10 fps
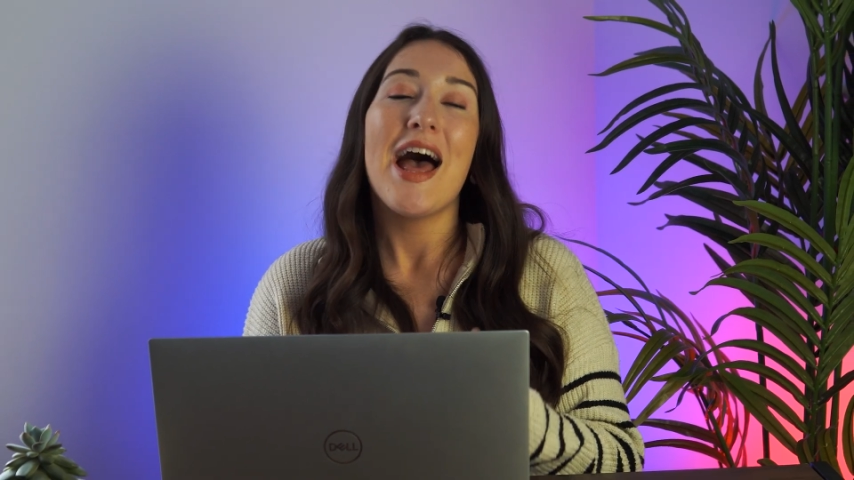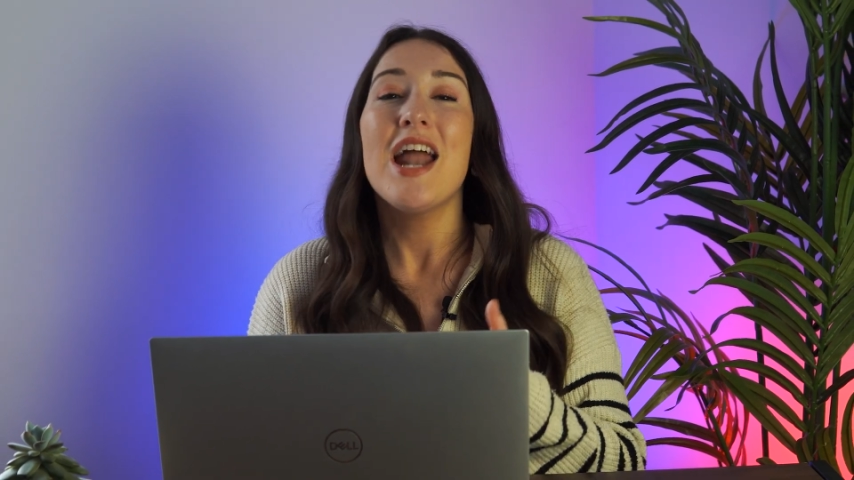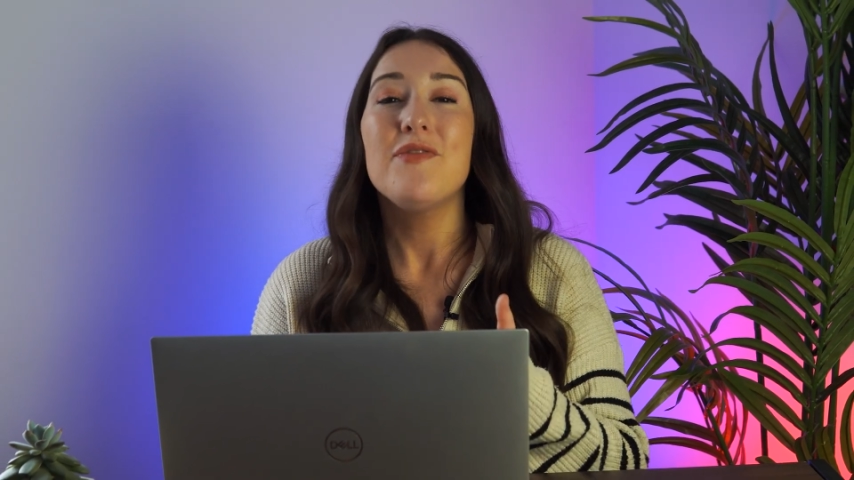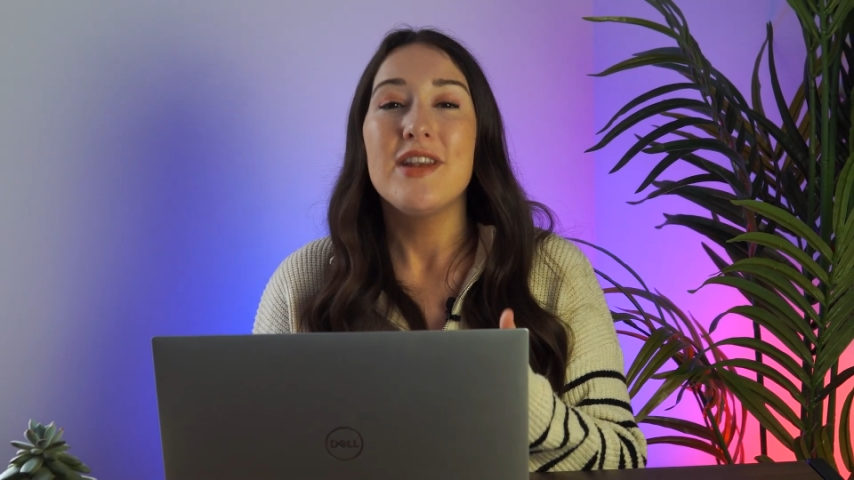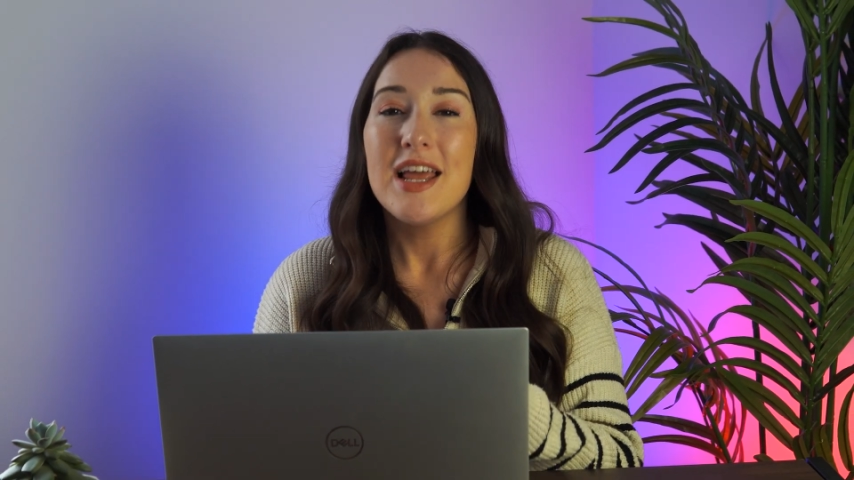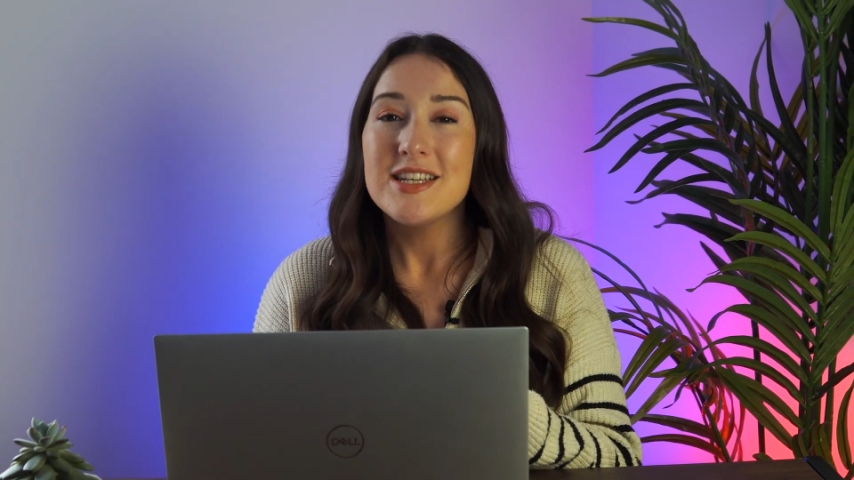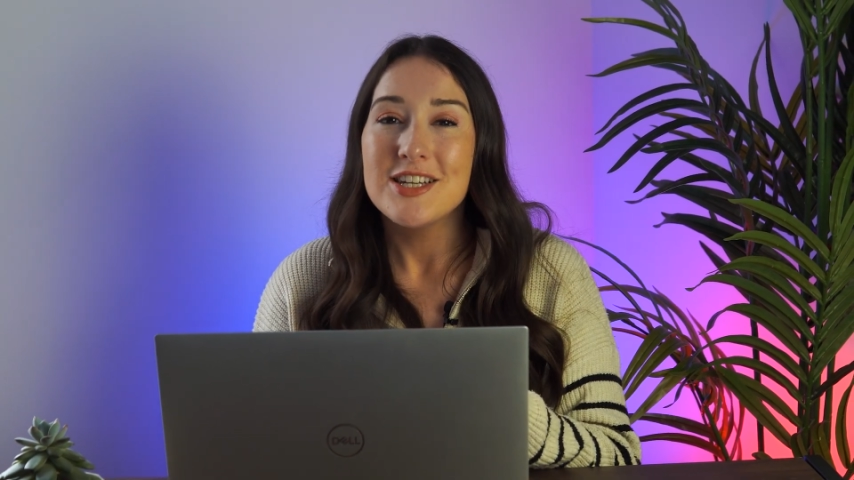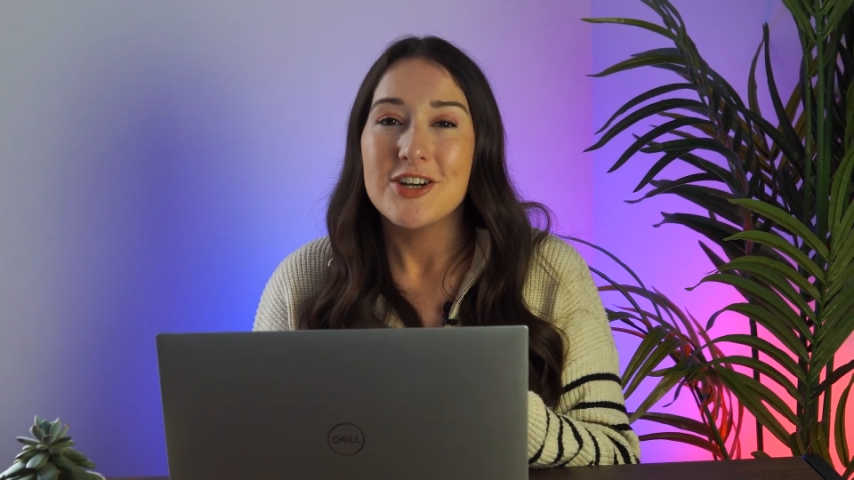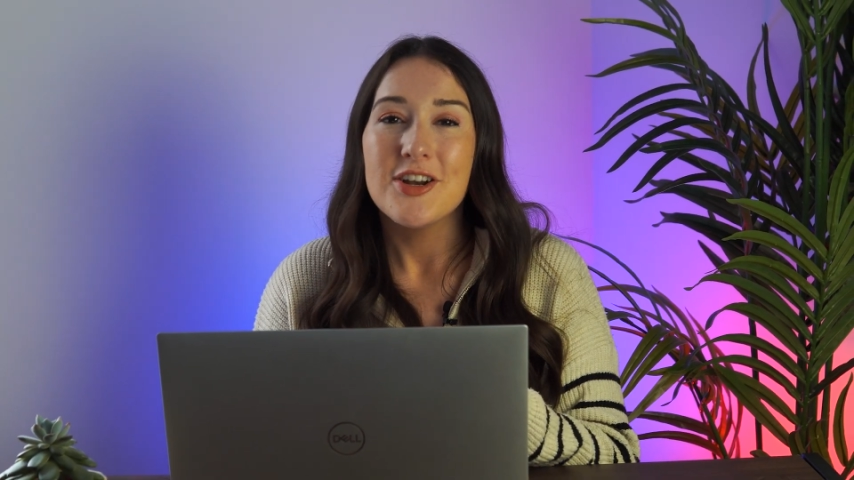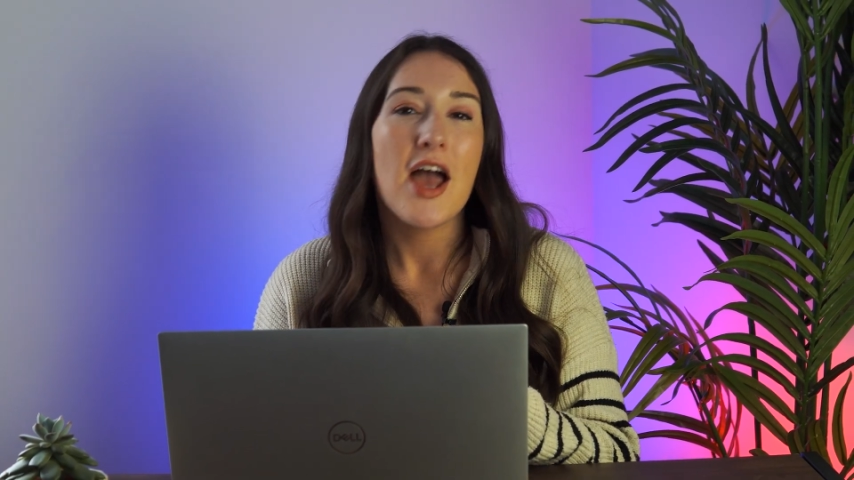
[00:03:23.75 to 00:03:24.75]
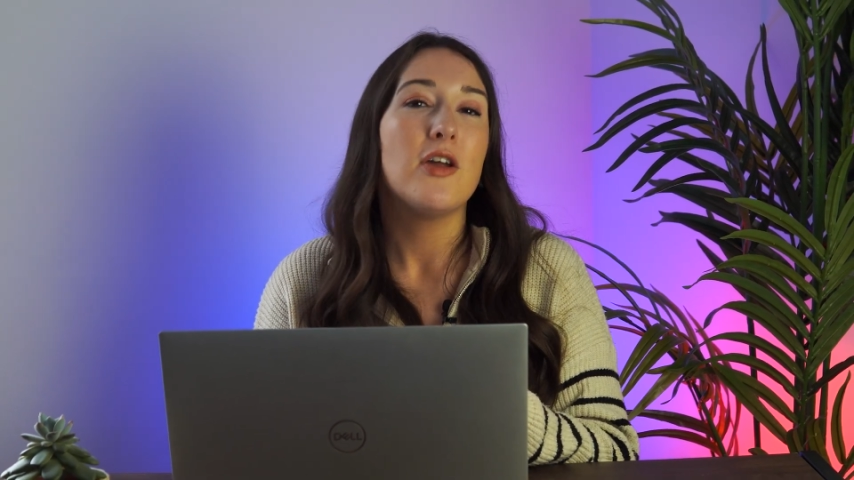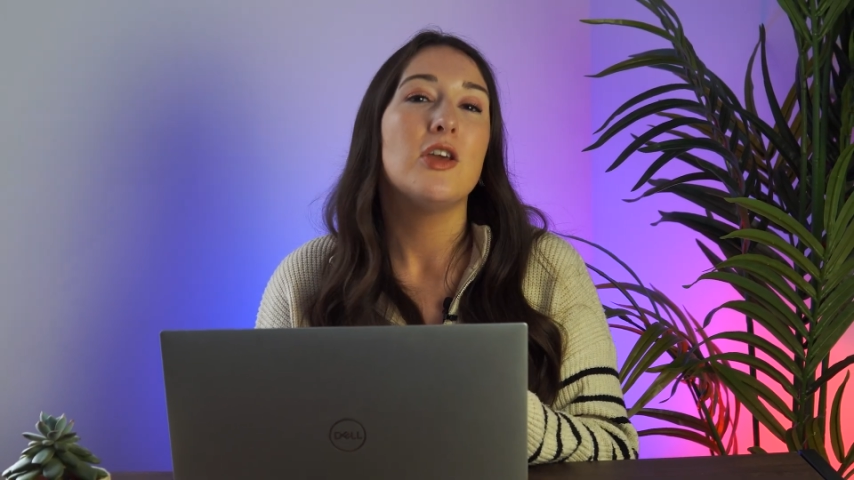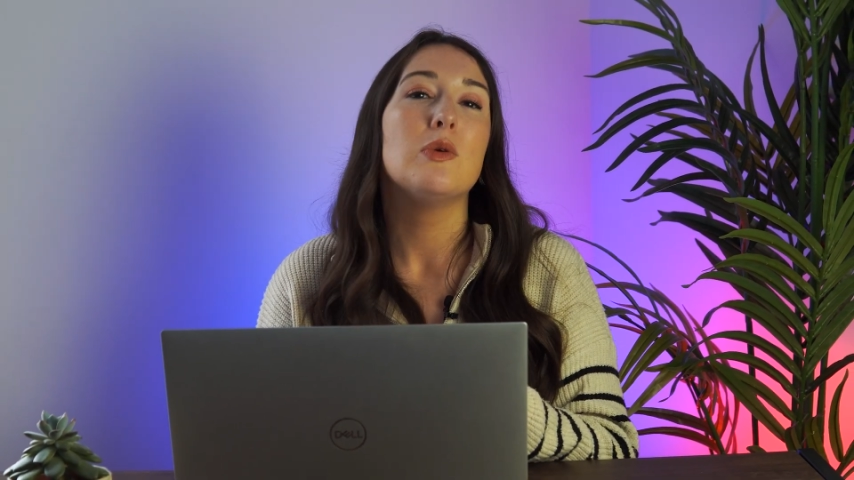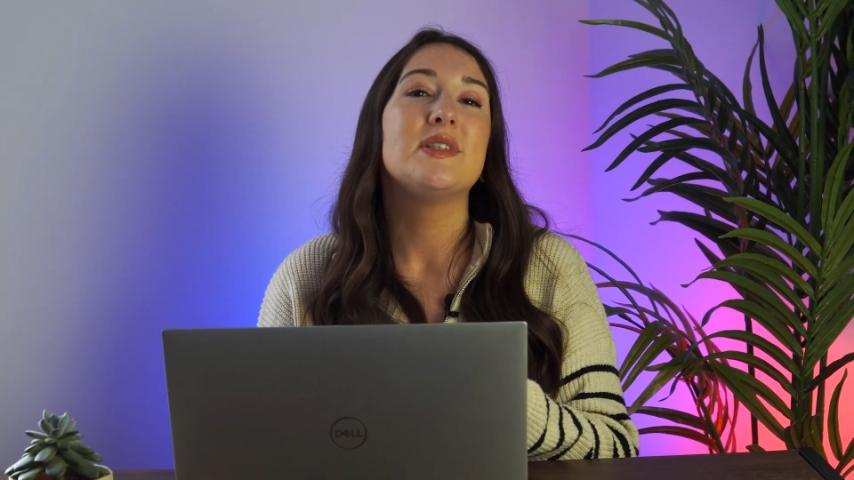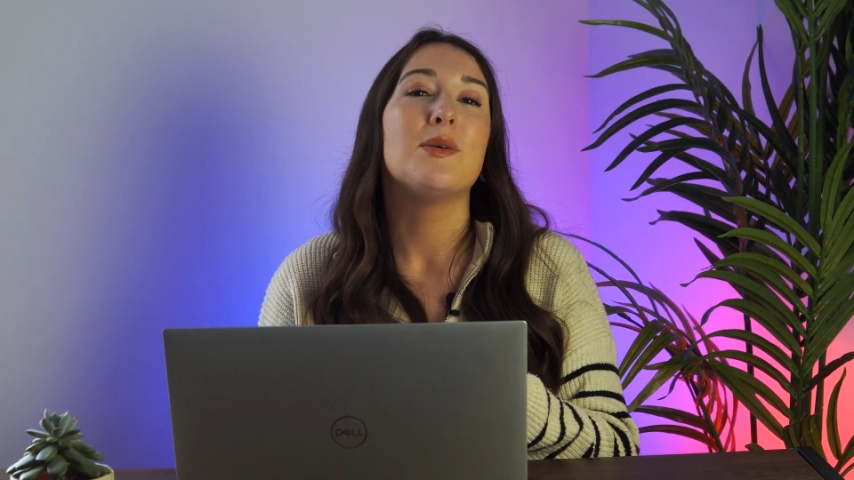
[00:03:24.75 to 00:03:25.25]
And if you'd like to learn how to
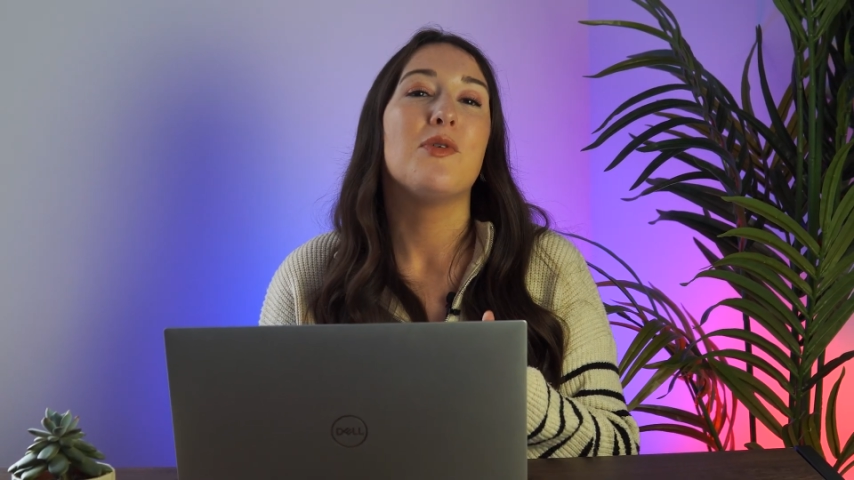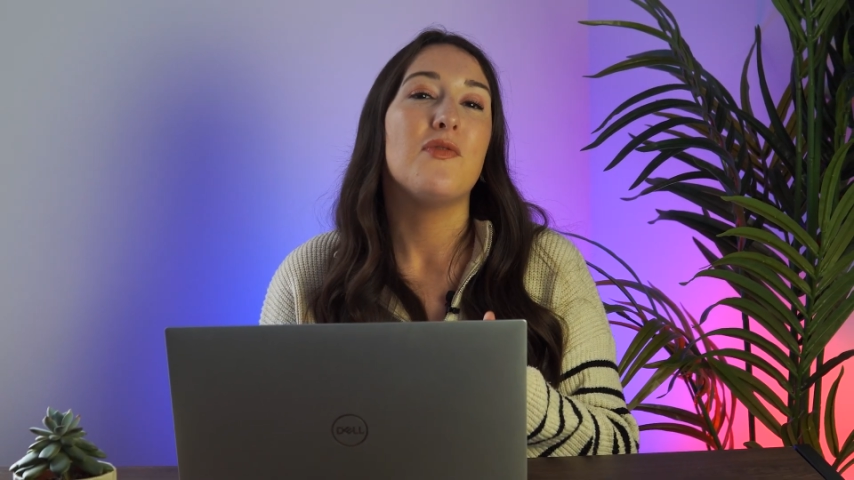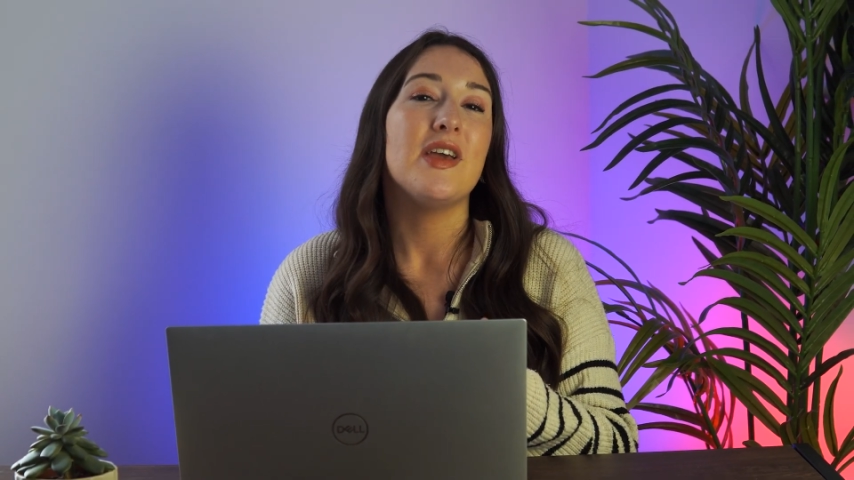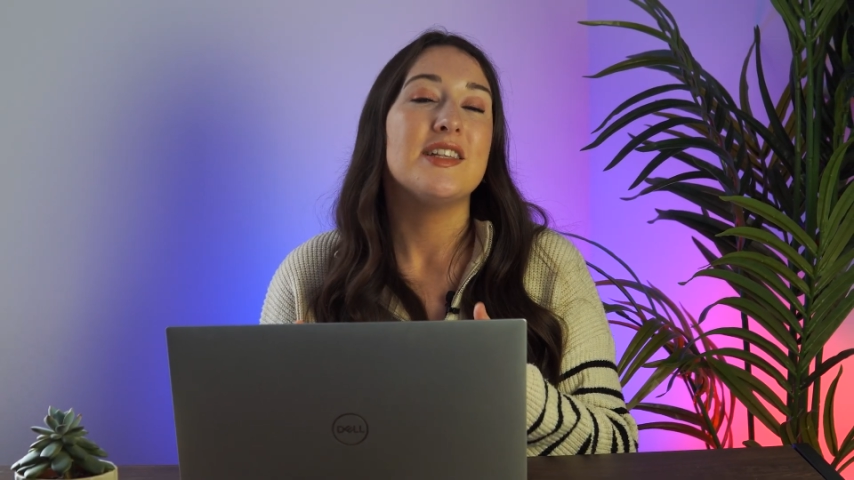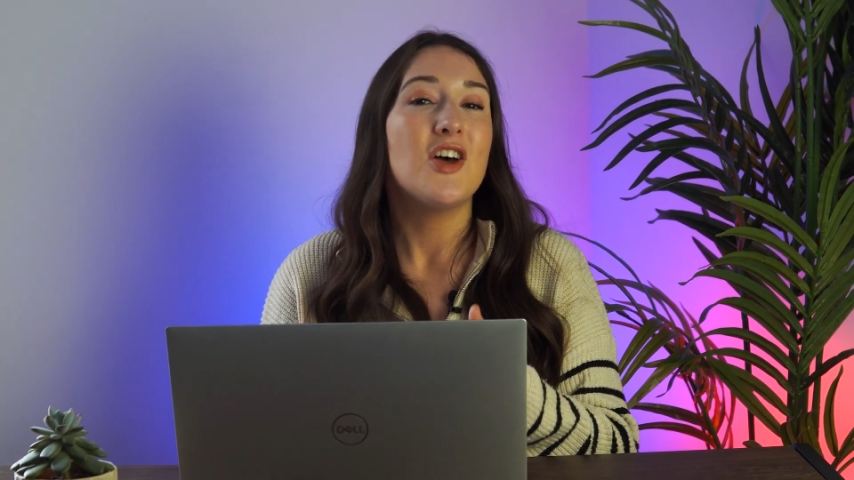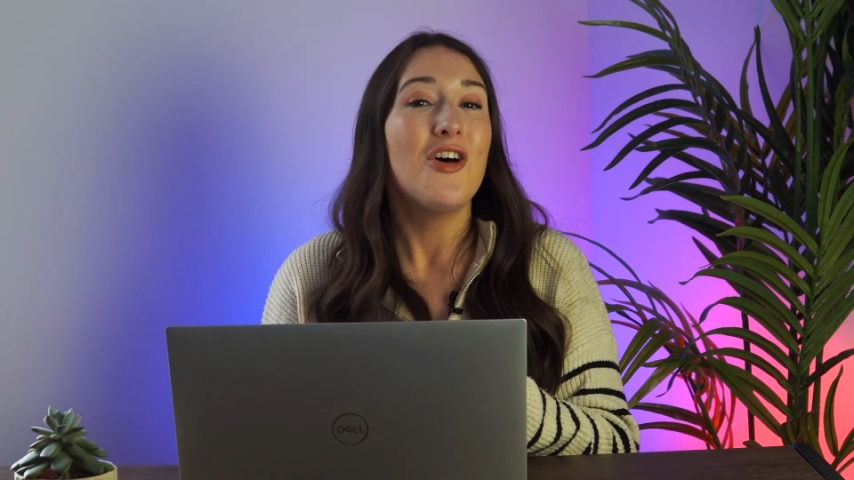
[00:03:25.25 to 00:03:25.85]
use some of Veed's